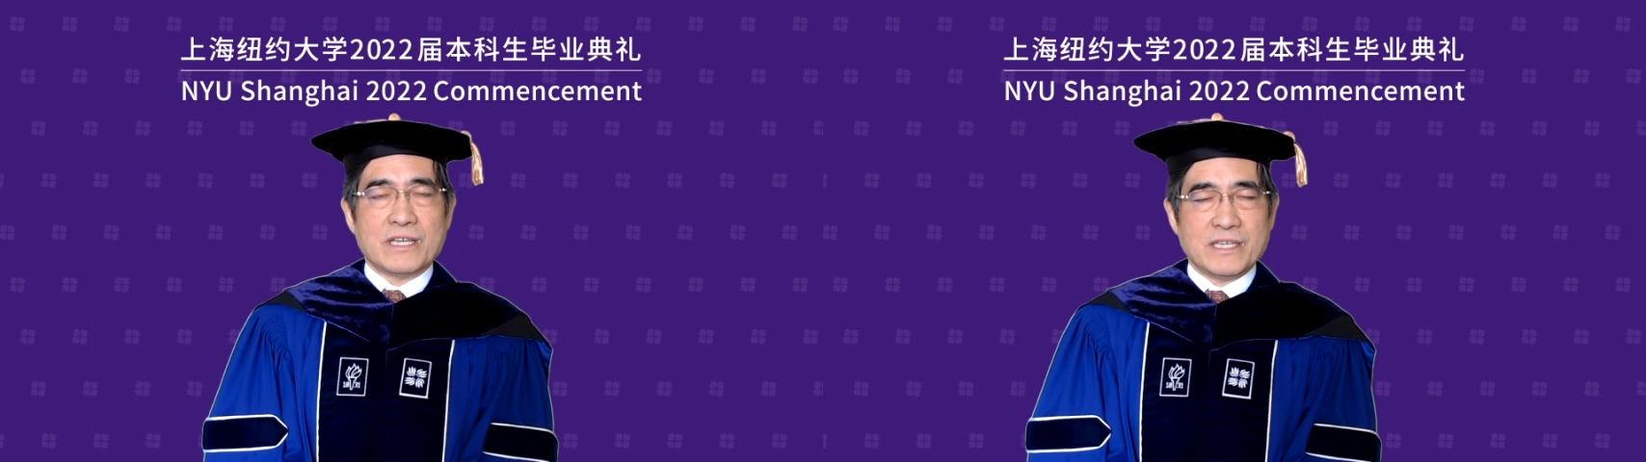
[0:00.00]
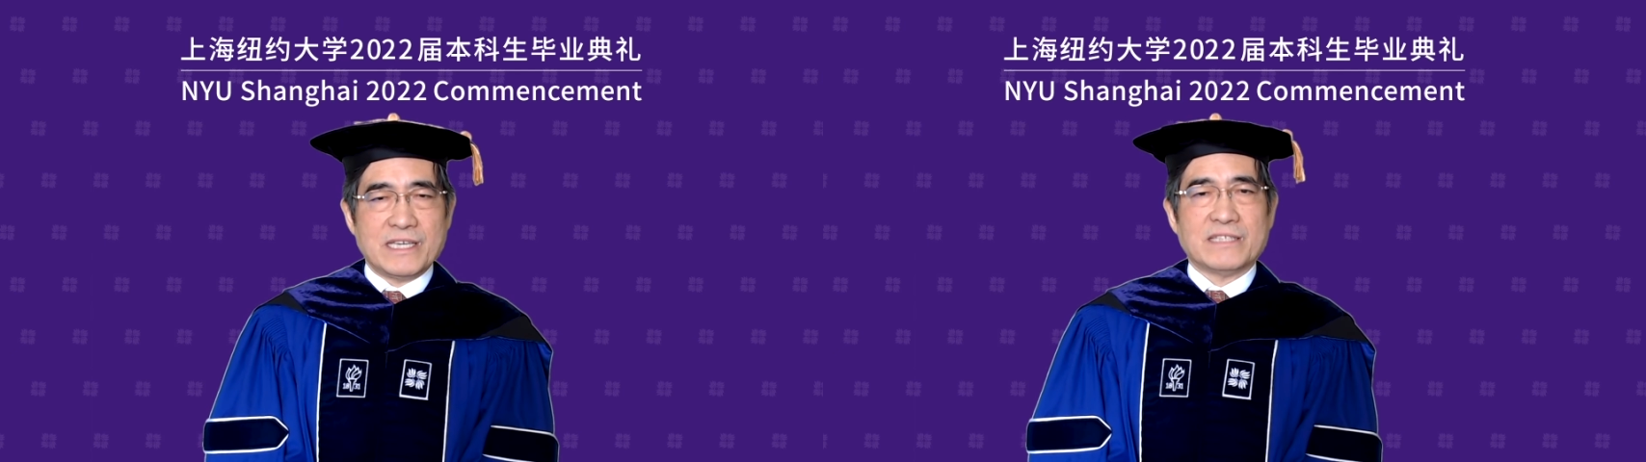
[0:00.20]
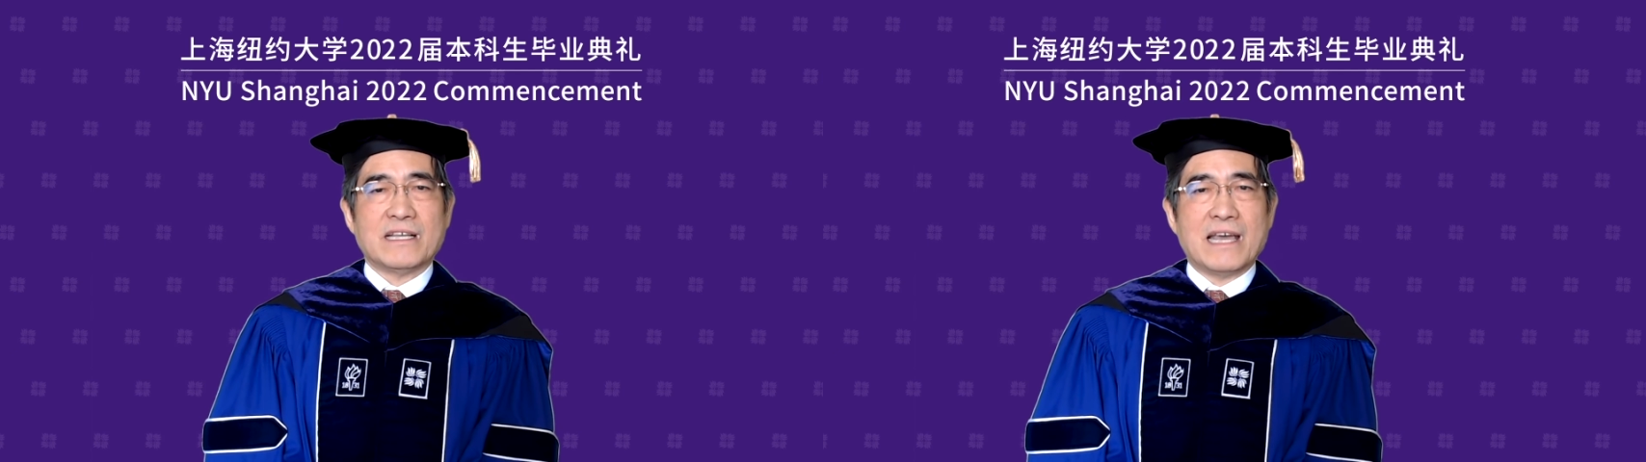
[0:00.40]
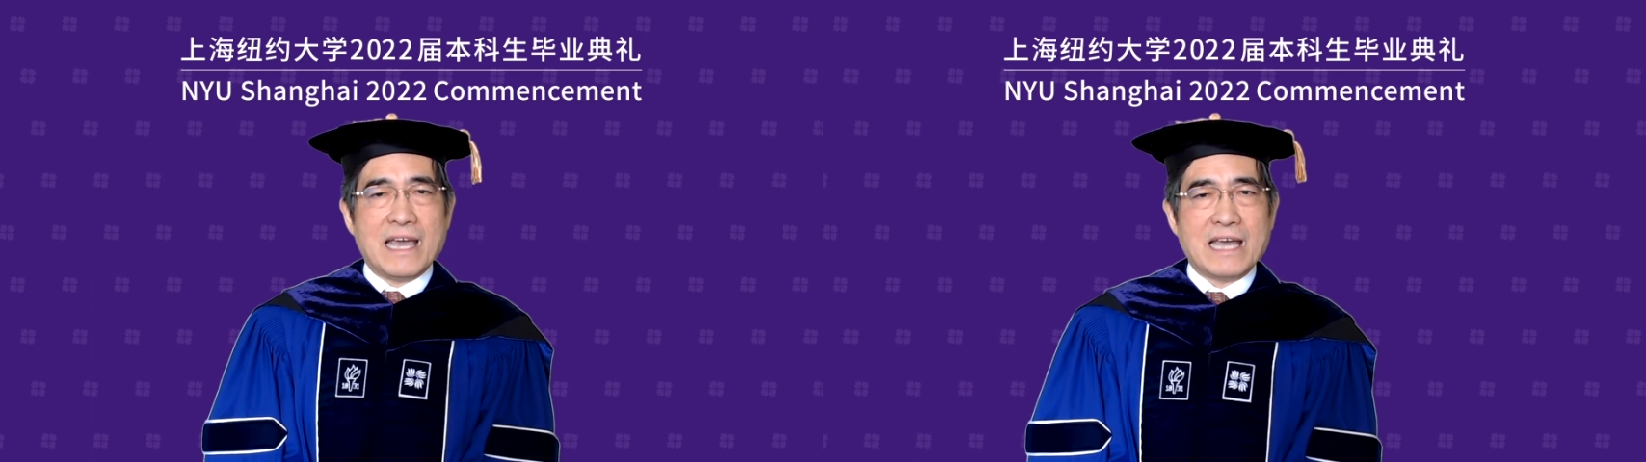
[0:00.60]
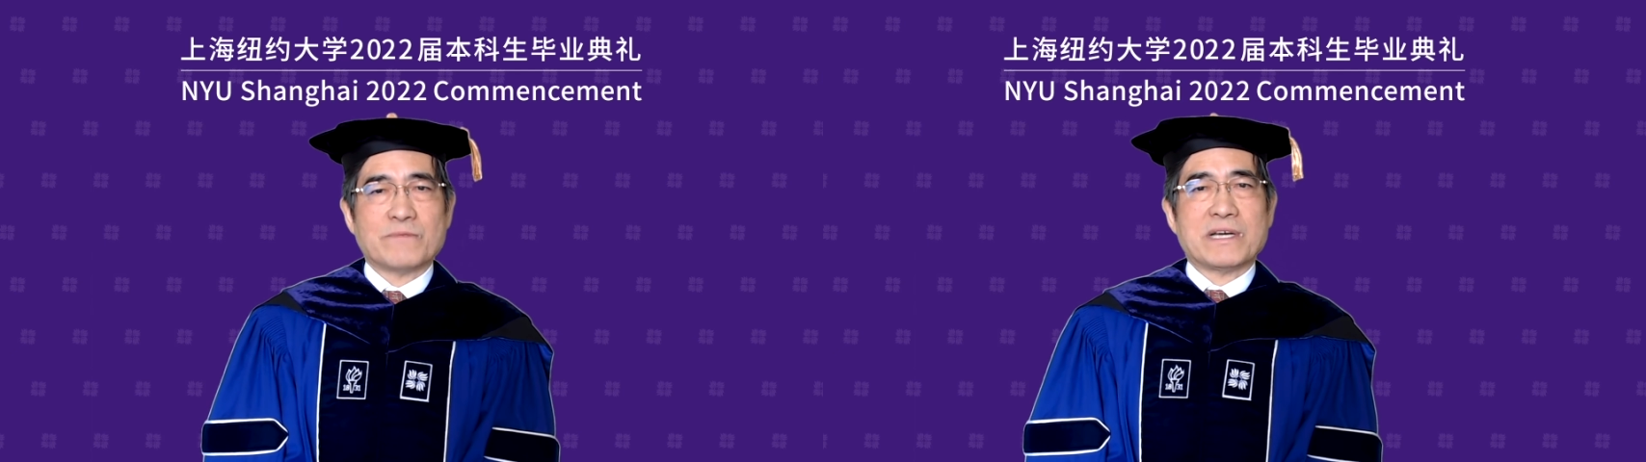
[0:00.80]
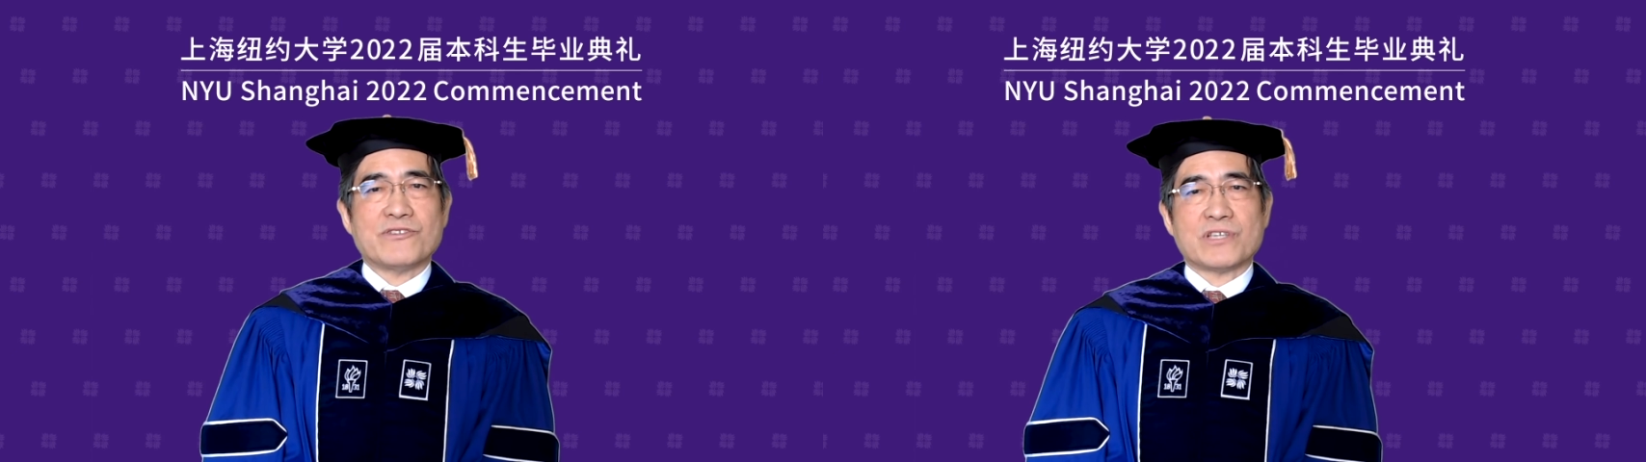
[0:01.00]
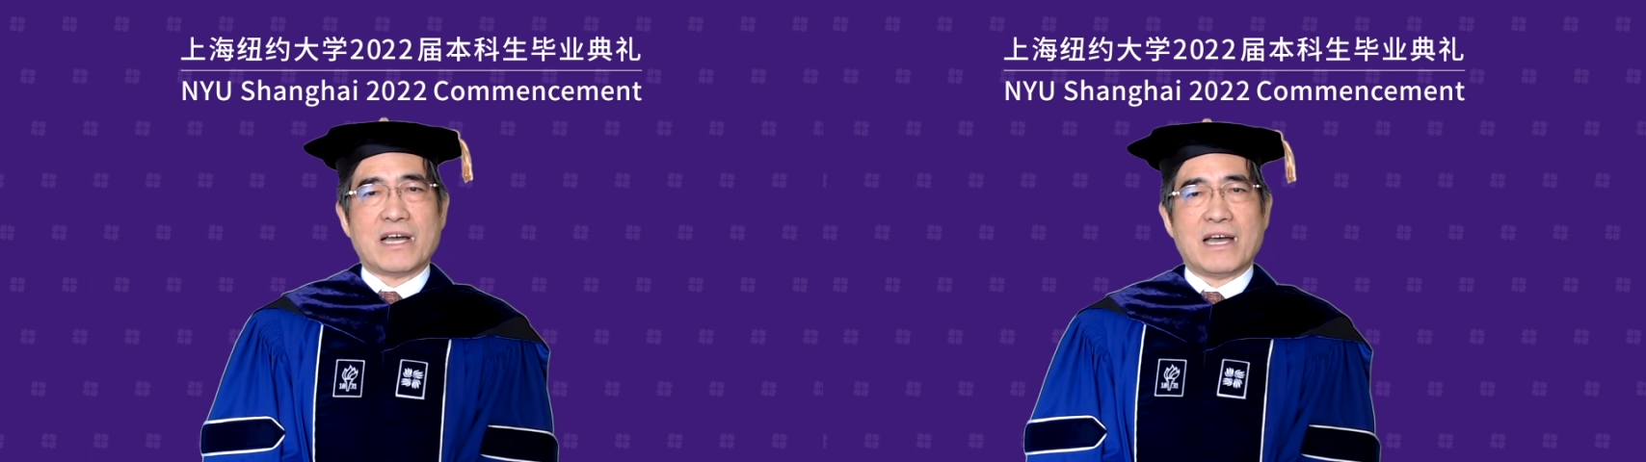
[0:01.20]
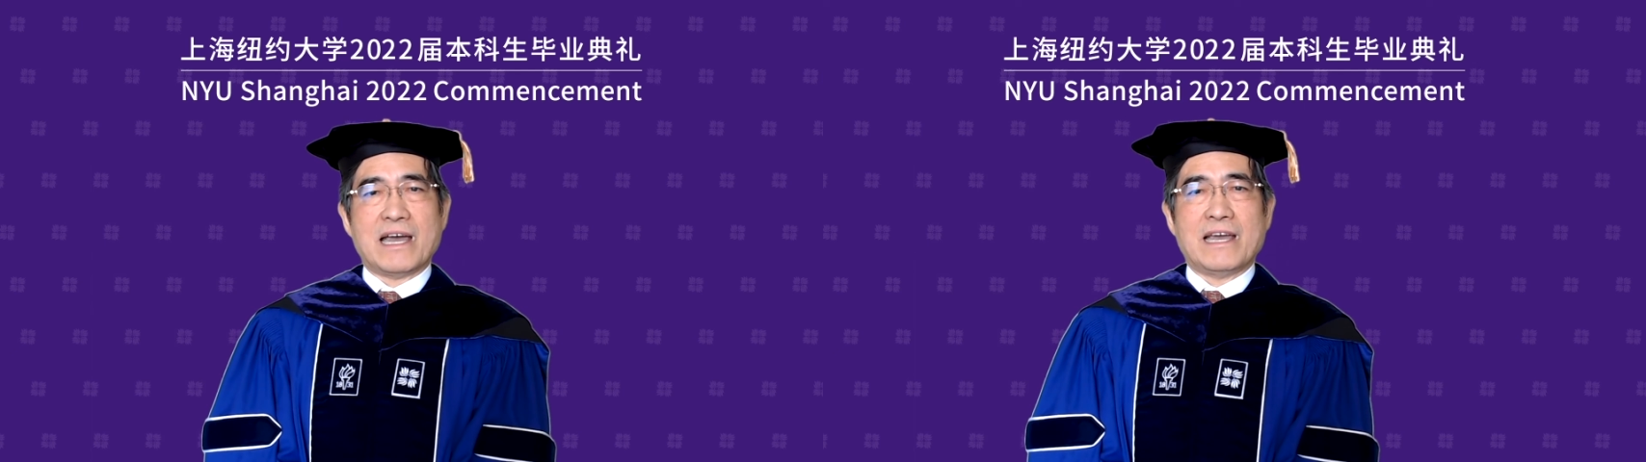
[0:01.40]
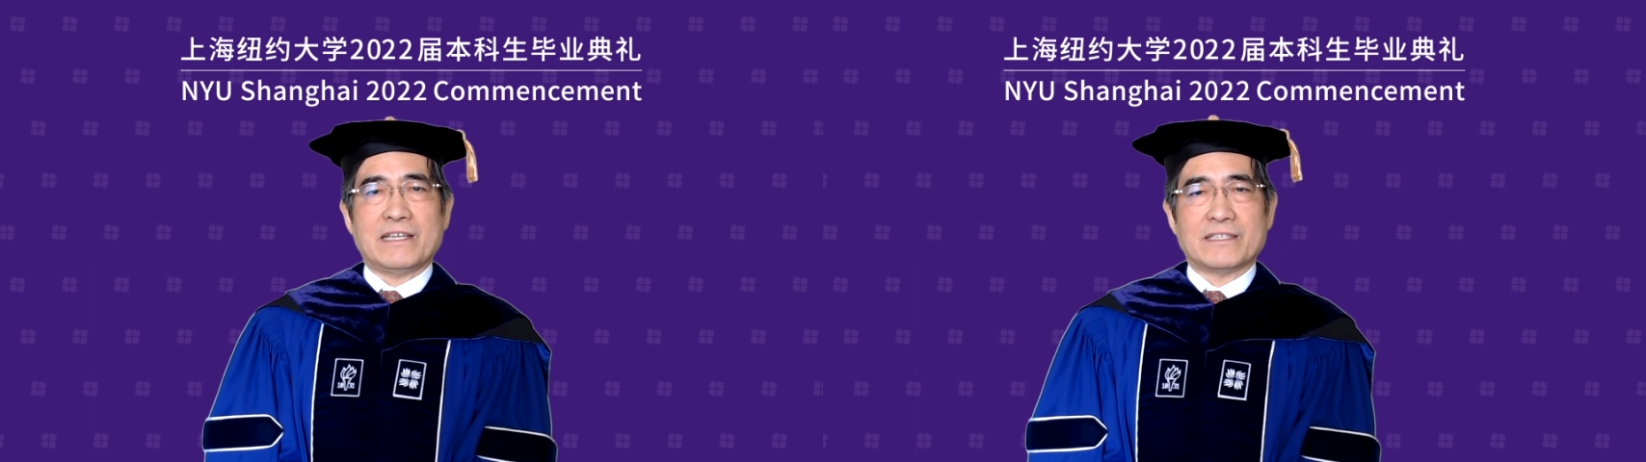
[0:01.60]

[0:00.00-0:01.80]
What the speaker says: in NYU Shanghai.